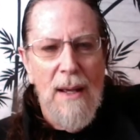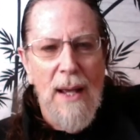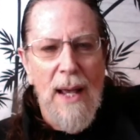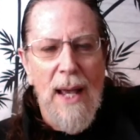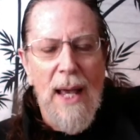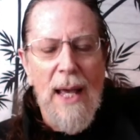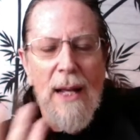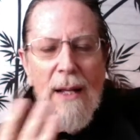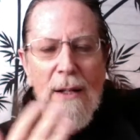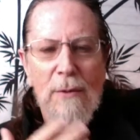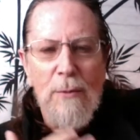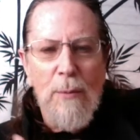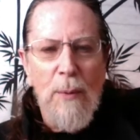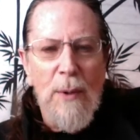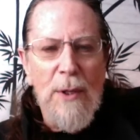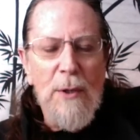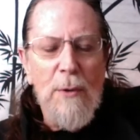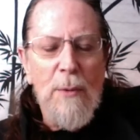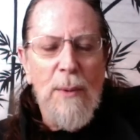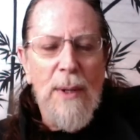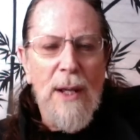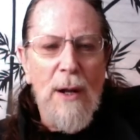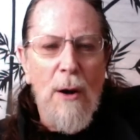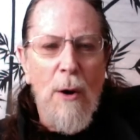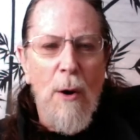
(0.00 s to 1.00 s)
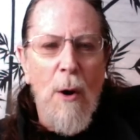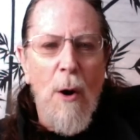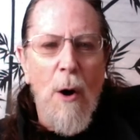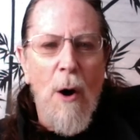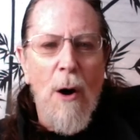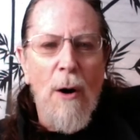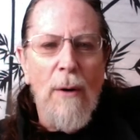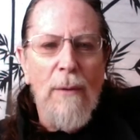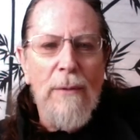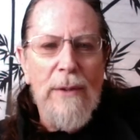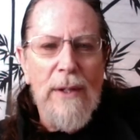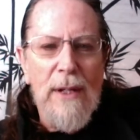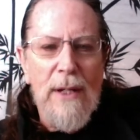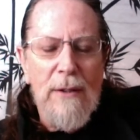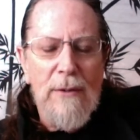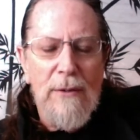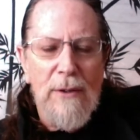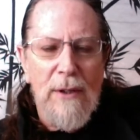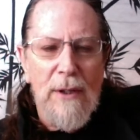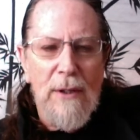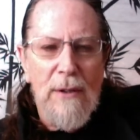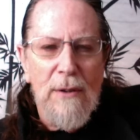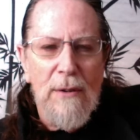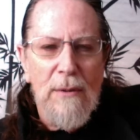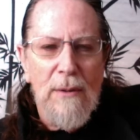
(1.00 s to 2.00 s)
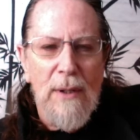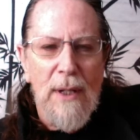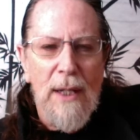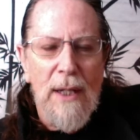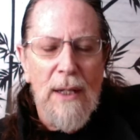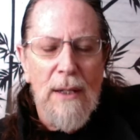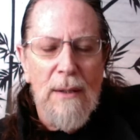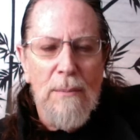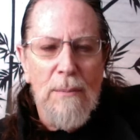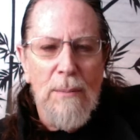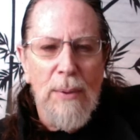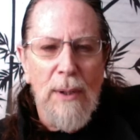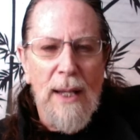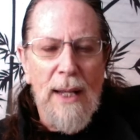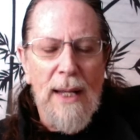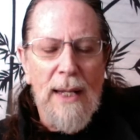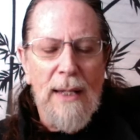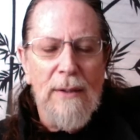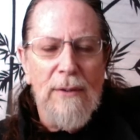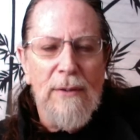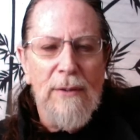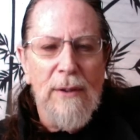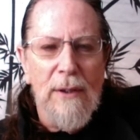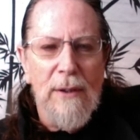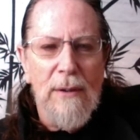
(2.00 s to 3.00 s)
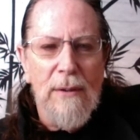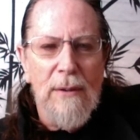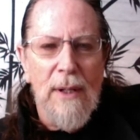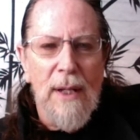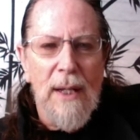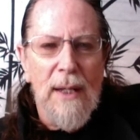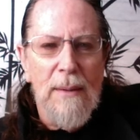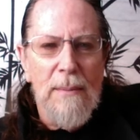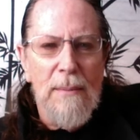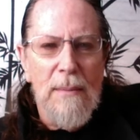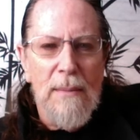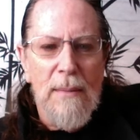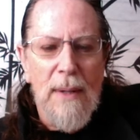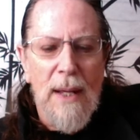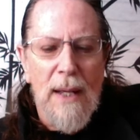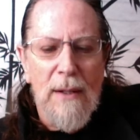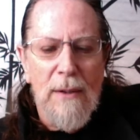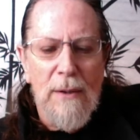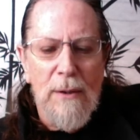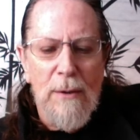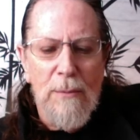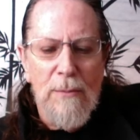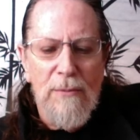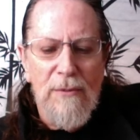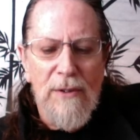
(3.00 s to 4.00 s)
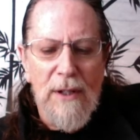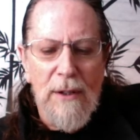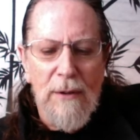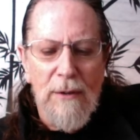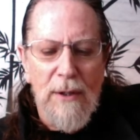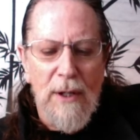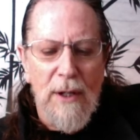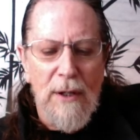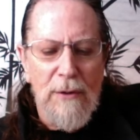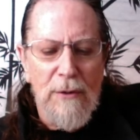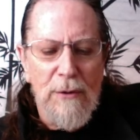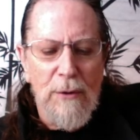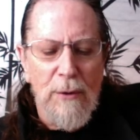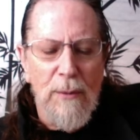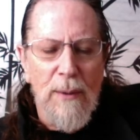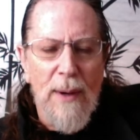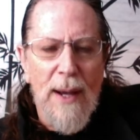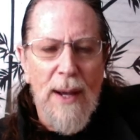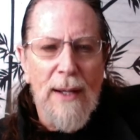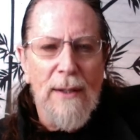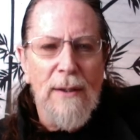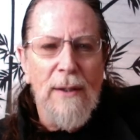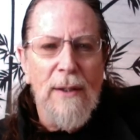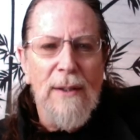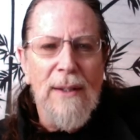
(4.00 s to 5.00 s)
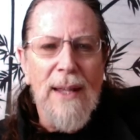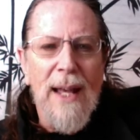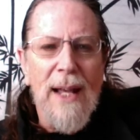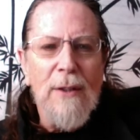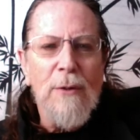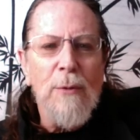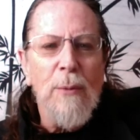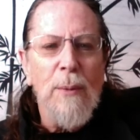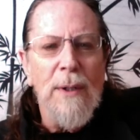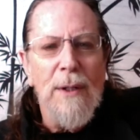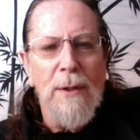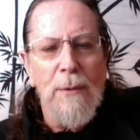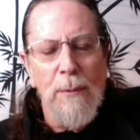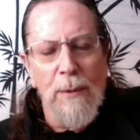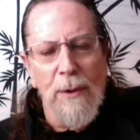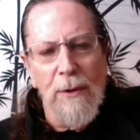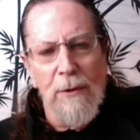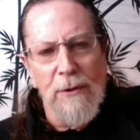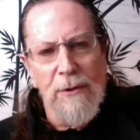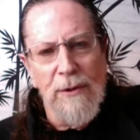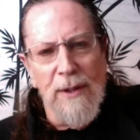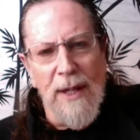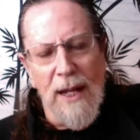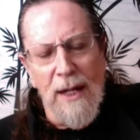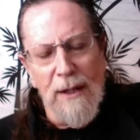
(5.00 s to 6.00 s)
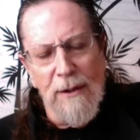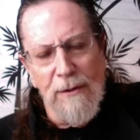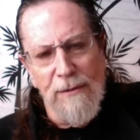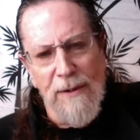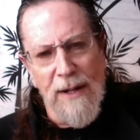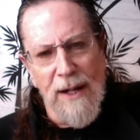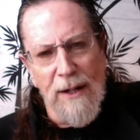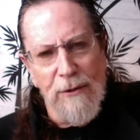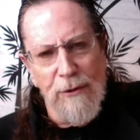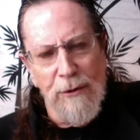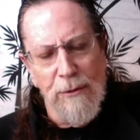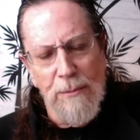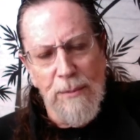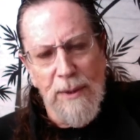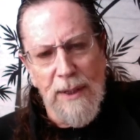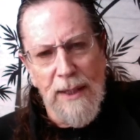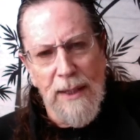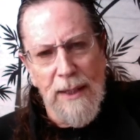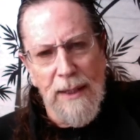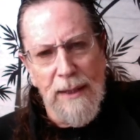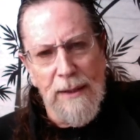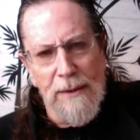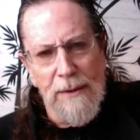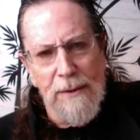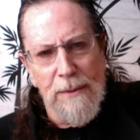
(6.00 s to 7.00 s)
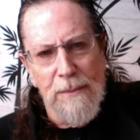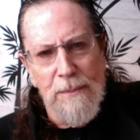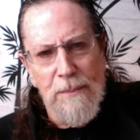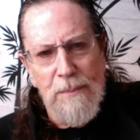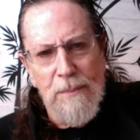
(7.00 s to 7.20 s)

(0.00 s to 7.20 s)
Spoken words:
And it's when you get all of these in place and you feel that it's correct, that's when the real satisfaction begins.